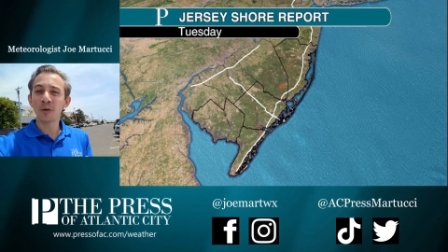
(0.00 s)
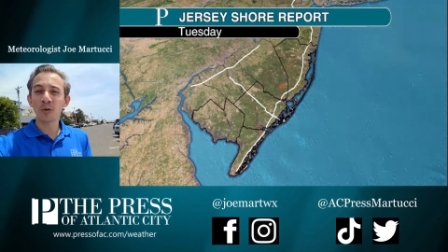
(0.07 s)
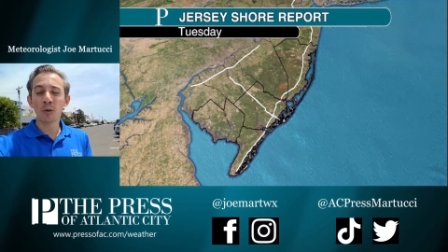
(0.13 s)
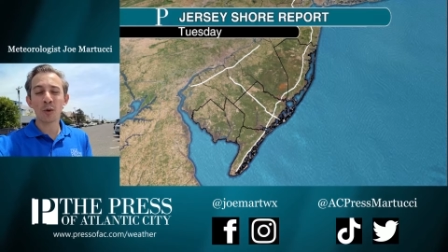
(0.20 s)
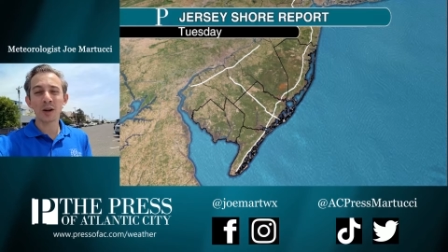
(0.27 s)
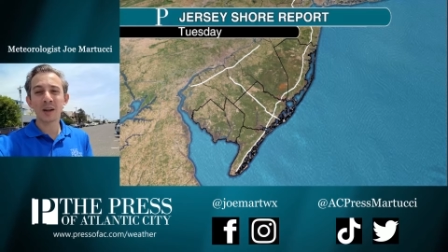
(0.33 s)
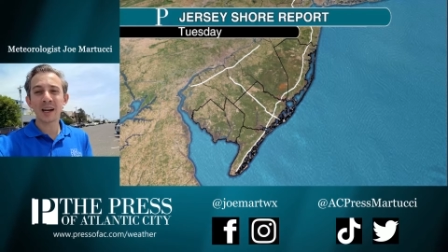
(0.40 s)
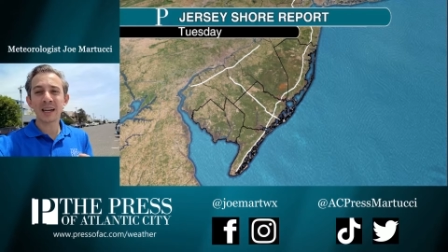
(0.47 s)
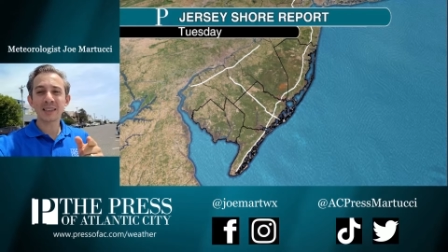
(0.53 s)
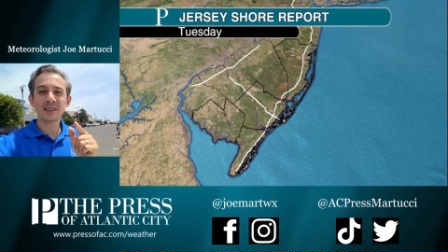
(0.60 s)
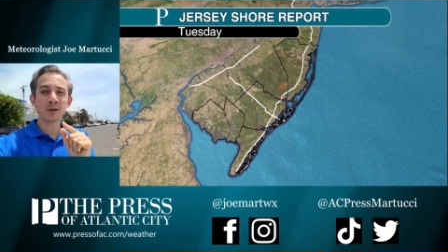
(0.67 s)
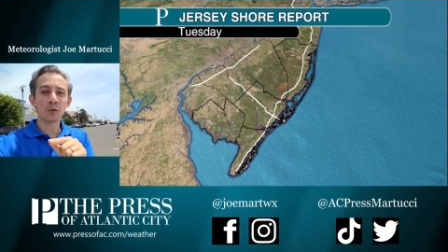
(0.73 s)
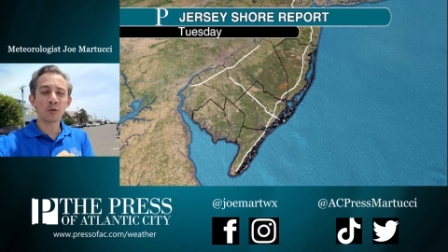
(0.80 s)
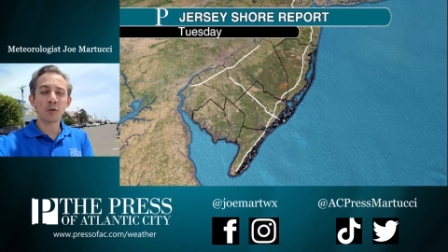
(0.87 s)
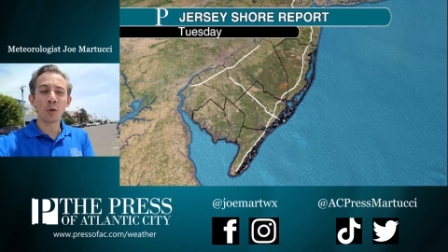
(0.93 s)
as we take a look
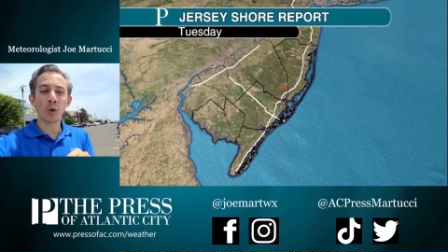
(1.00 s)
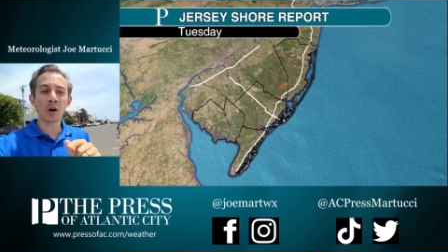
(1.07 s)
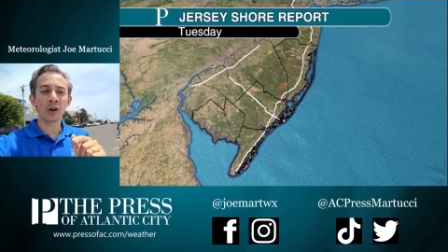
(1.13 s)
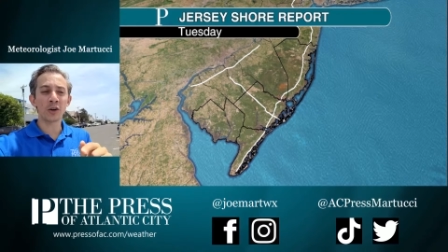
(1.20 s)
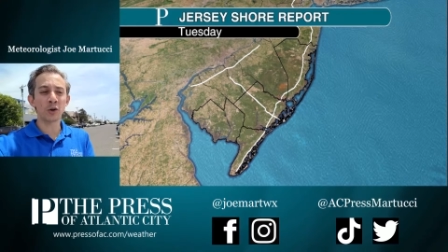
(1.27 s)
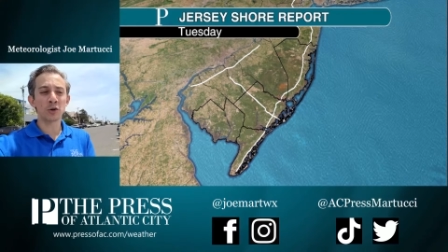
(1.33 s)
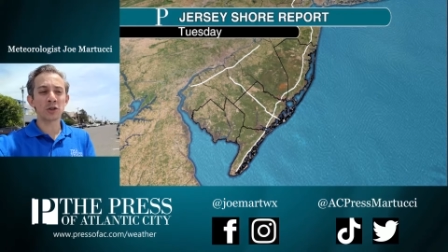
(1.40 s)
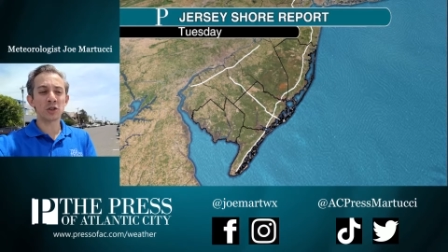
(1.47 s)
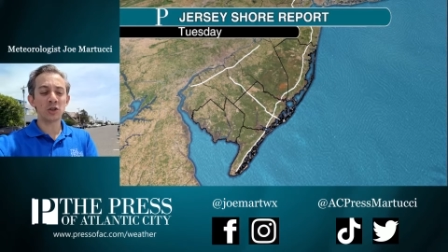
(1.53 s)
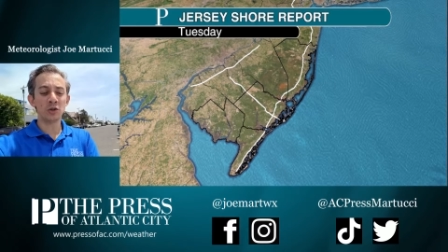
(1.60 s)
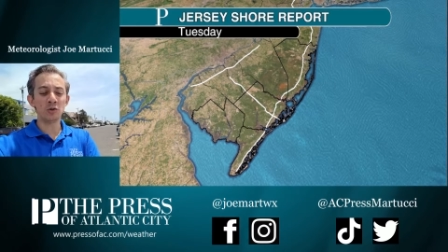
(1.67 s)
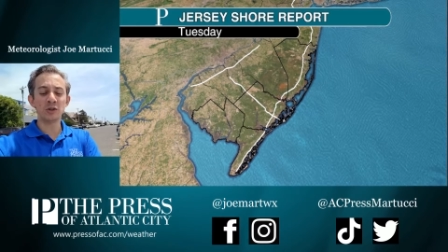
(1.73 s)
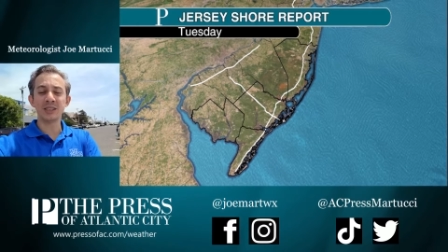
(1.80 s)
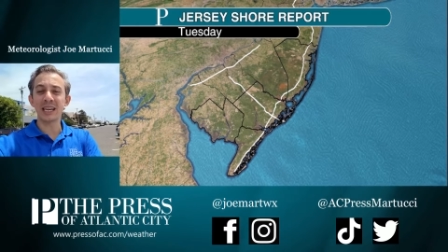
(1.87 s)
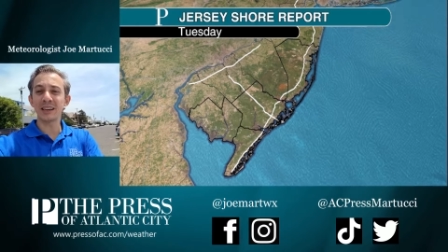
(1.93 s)
at our sea and sand
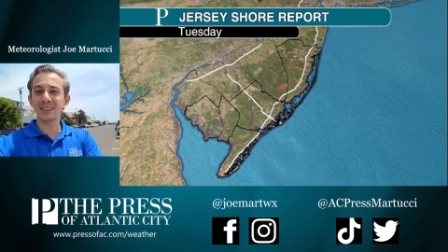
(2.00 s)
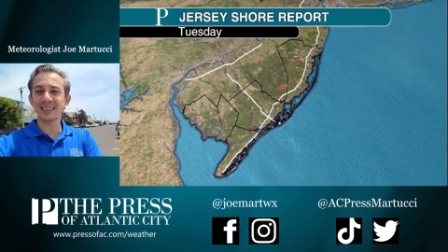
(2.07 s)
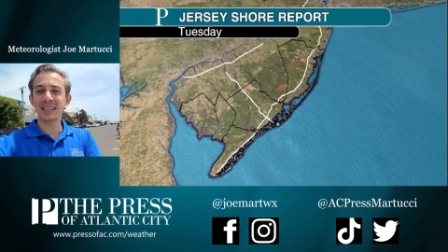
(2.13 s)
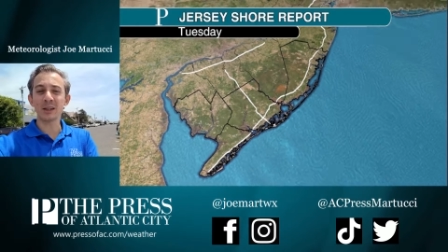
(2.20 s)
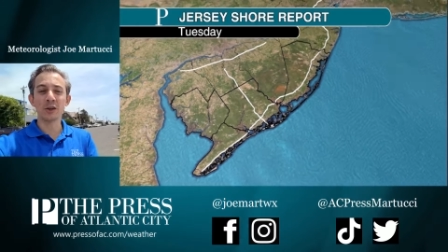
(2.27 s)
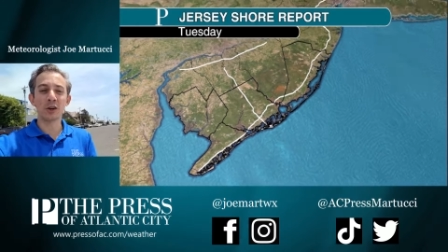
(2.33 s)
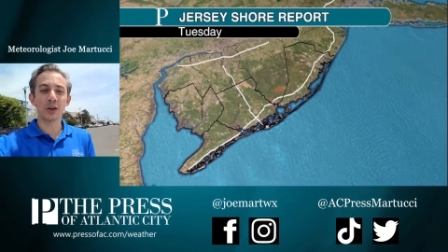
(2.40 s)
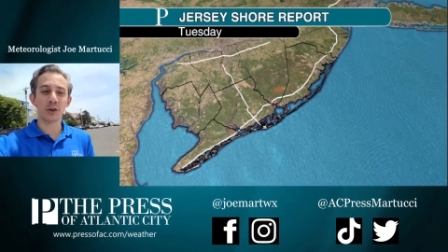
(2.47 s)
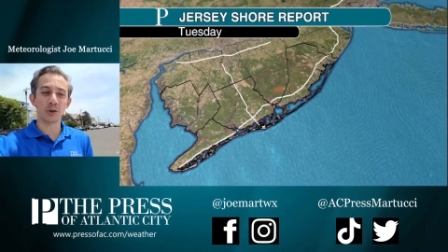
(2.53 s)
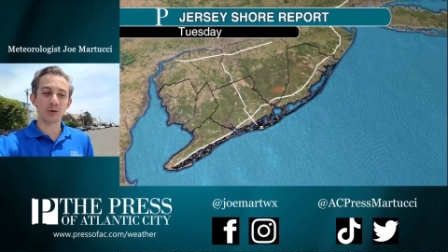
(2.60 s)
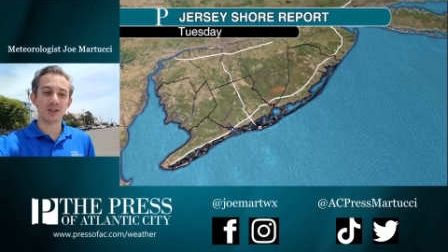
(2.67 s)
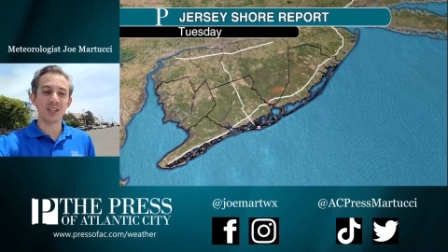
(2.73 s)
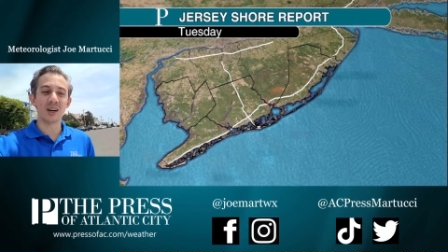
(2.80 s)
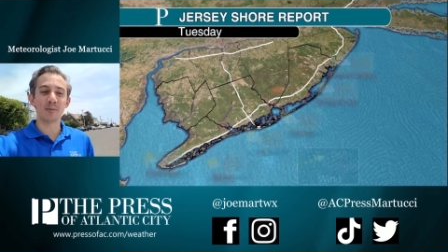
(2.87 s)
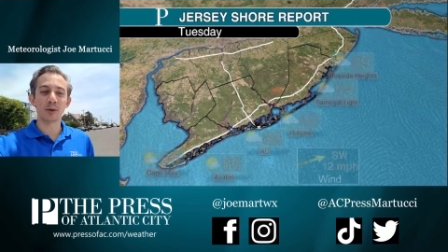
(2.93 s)
forecast for
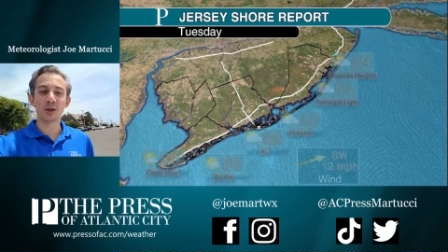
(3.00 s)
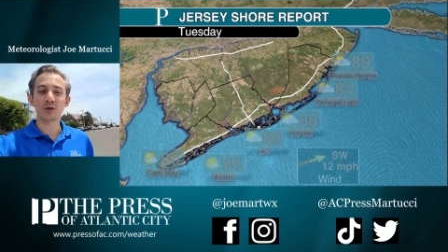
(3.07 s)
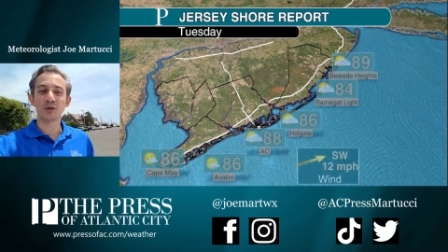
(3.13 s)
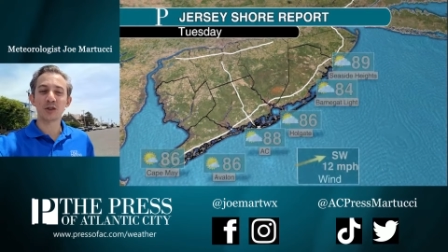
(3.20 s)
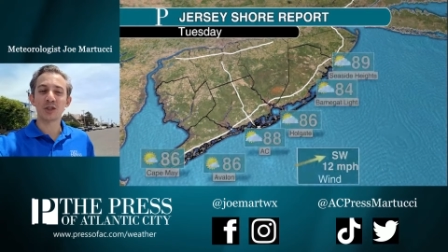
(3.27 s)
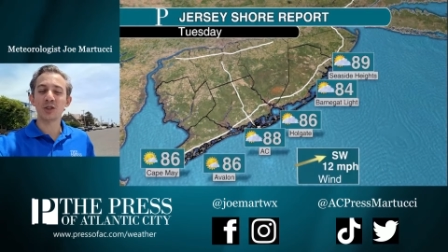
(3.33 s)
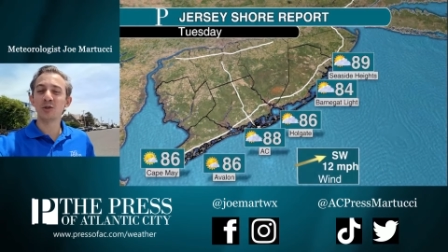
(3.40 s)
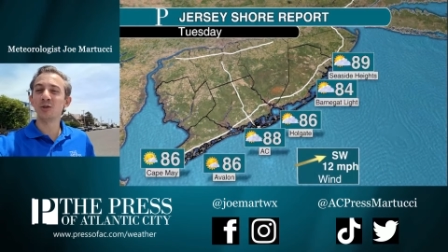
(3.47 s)
your Tuesday.